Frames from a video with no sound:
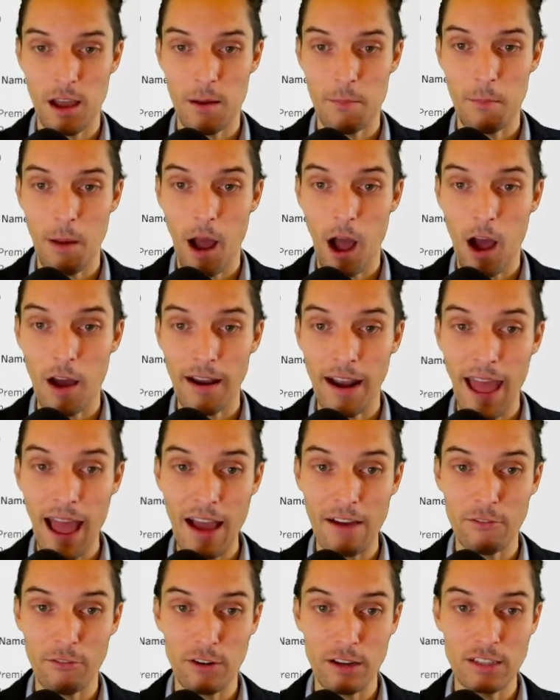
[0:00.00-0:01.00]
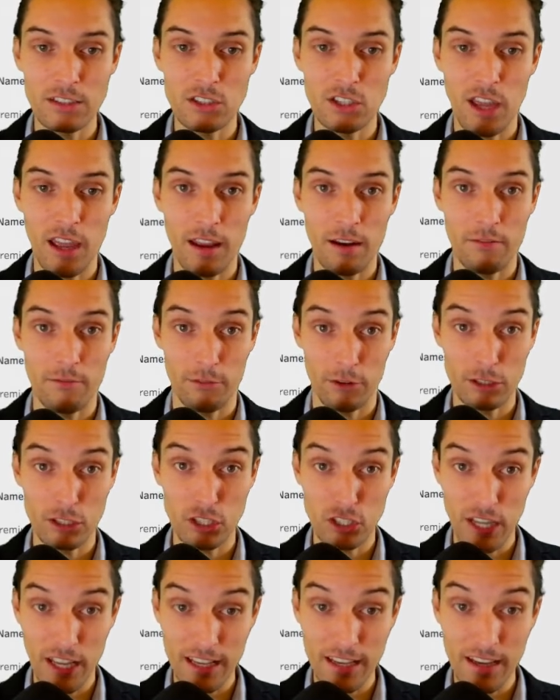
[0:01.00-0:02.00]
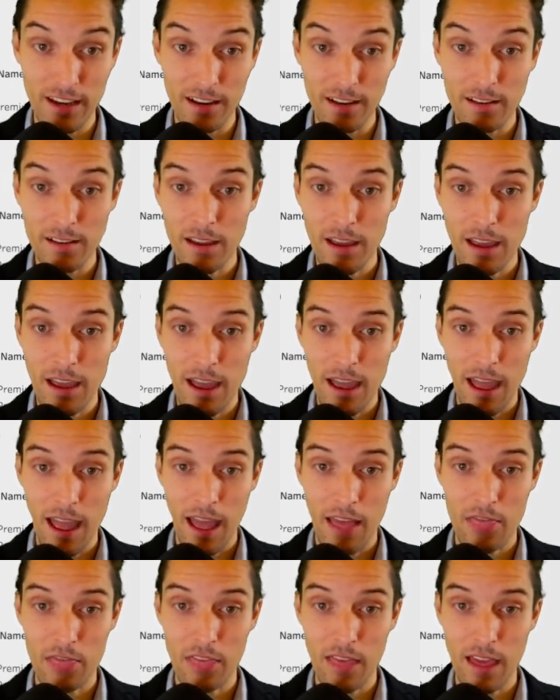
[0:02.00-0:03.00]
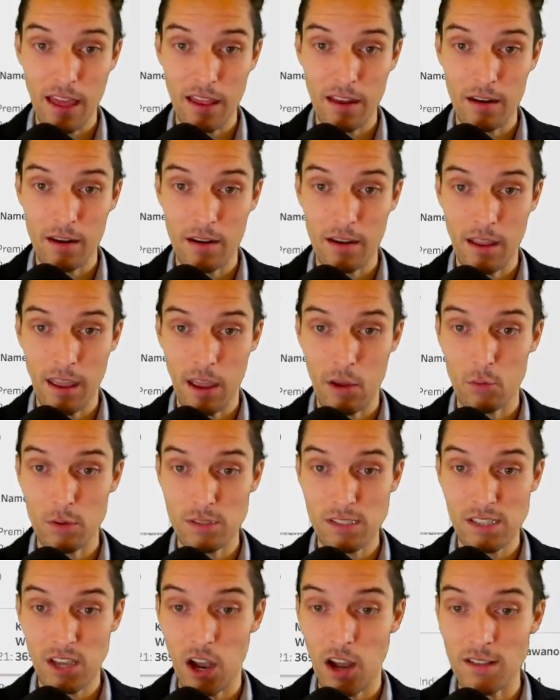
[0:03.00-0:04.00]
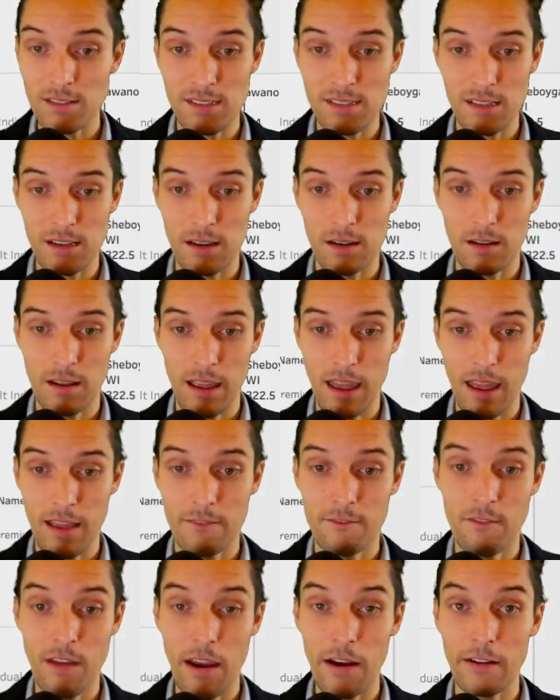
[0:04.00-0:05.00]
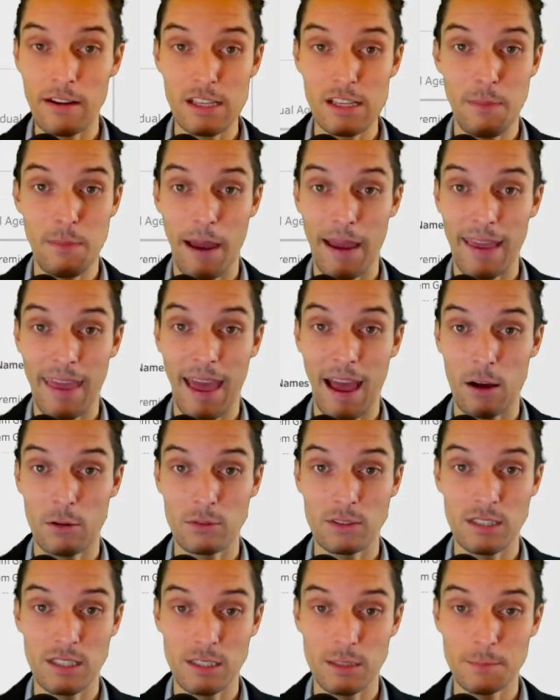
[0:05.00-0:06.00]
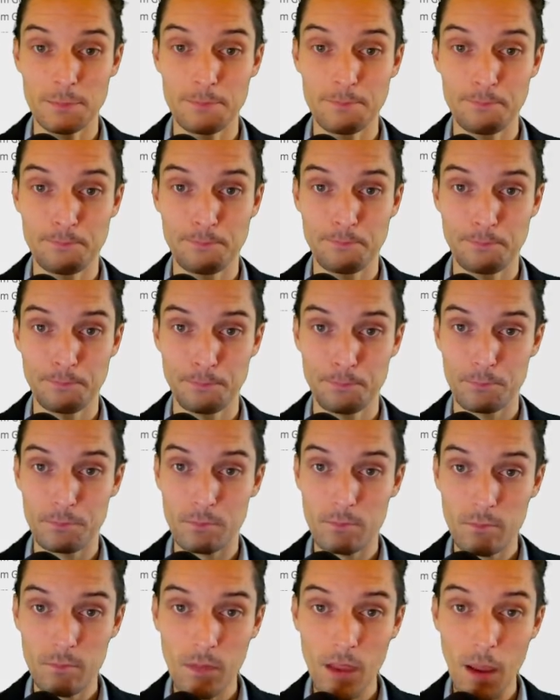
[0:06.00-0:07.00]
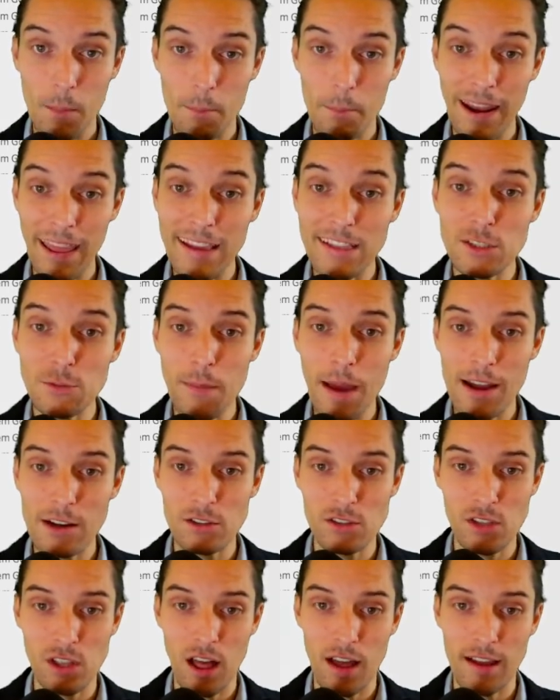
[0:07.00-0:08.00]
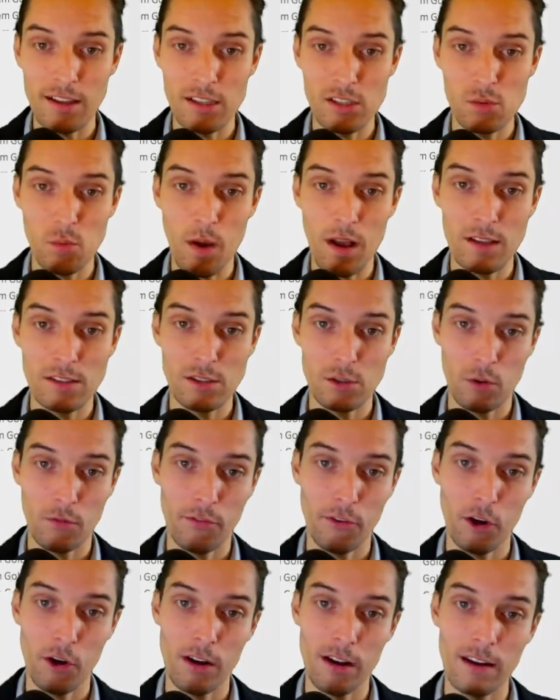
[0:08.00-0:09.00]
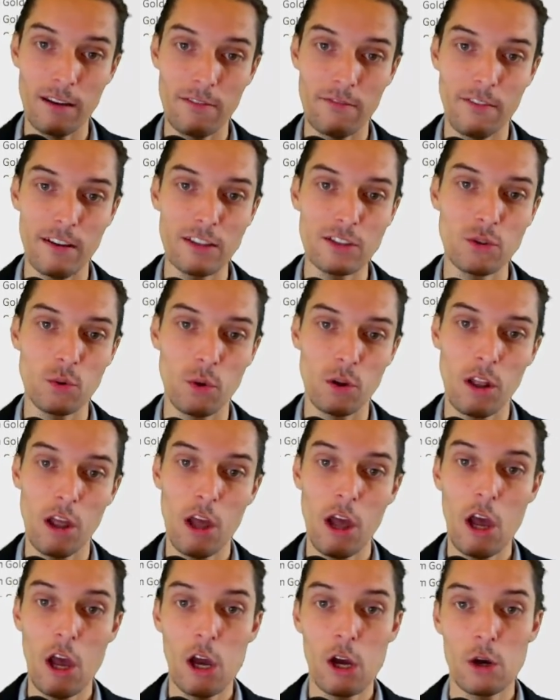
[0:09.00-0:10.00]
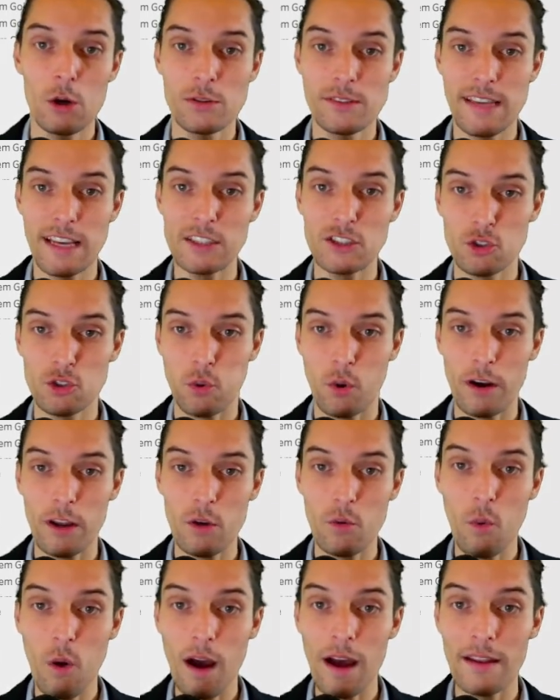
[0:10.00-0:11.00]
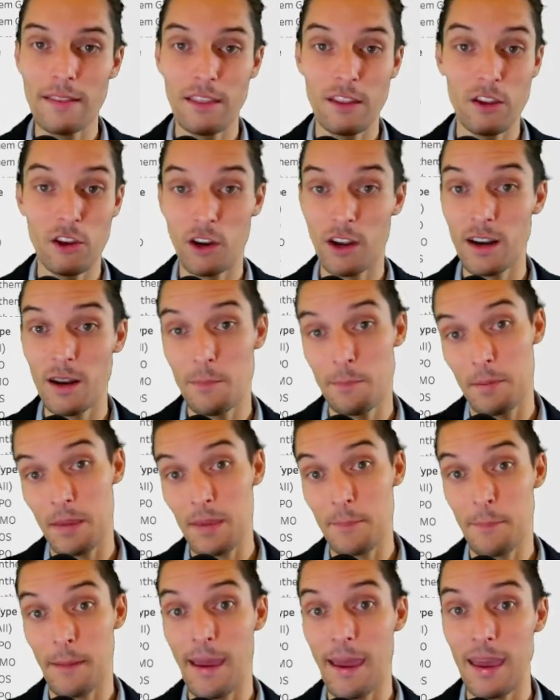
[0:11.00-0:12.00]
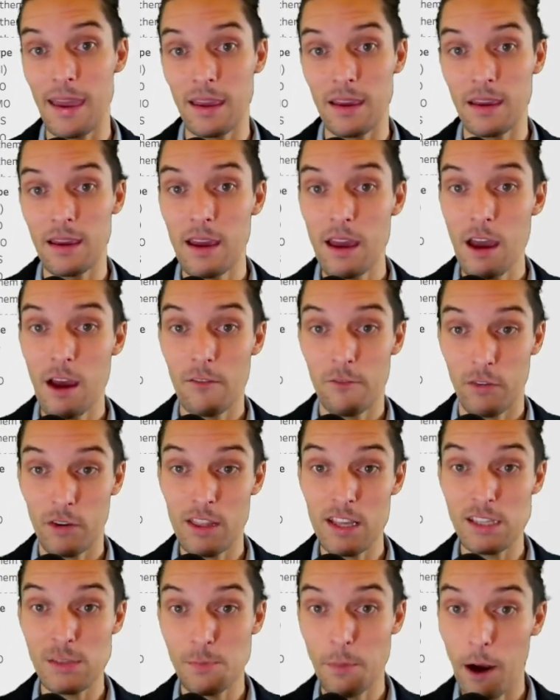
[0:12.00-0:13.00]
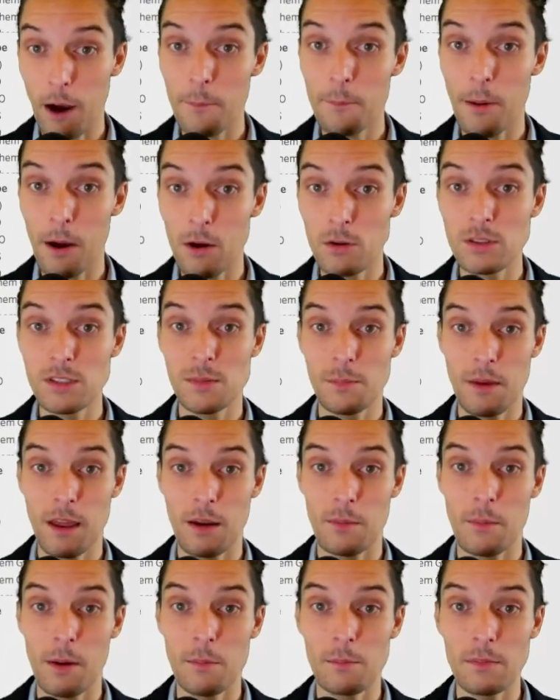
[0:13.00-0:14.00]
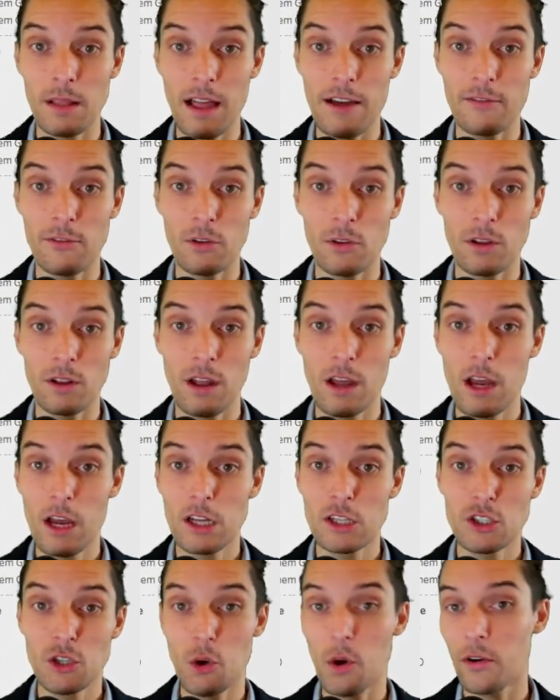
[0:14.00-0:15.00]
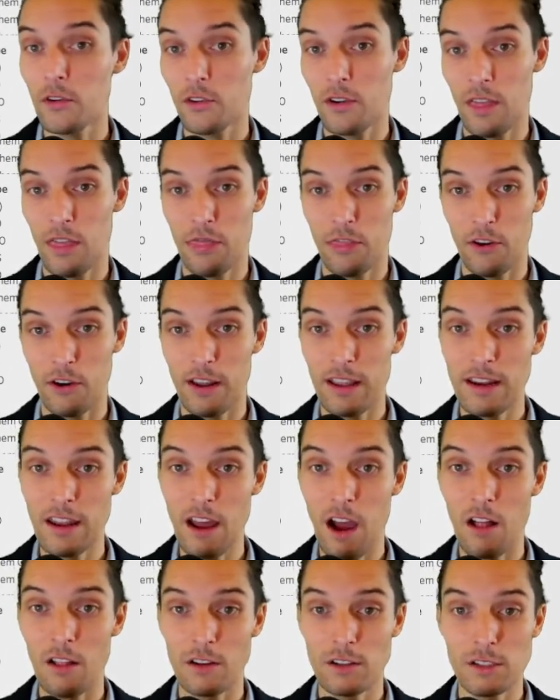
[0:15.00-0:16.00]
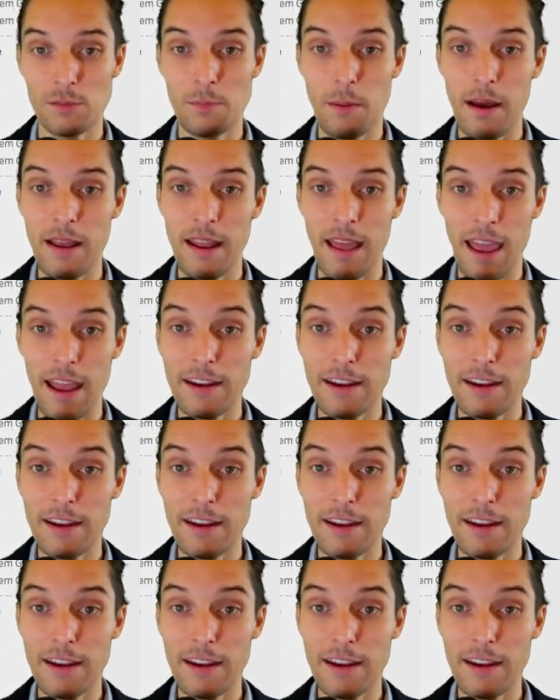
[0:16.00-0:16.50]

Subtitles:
on average in Virginia. And then in Wisconsin, it varies by county. But age matters a lot as well. So if you're an individual who's age 21, then you're going to be paying for this bare bones minimum level $230, but it